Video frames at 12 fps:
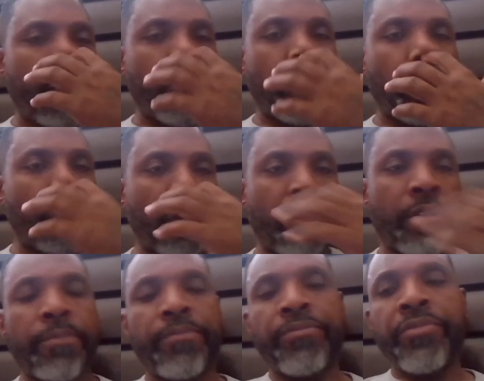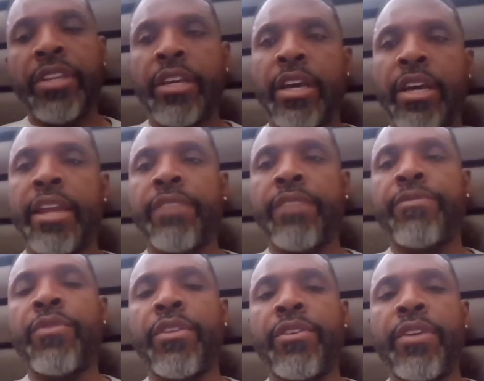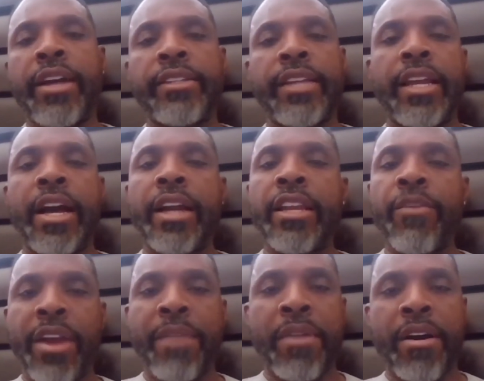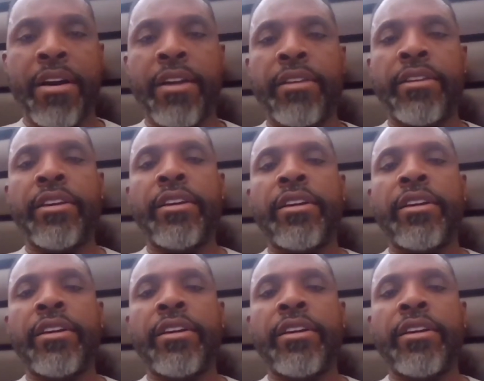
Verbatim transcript: Nicholls and um, I had a few other guys. I had Hani Rambod,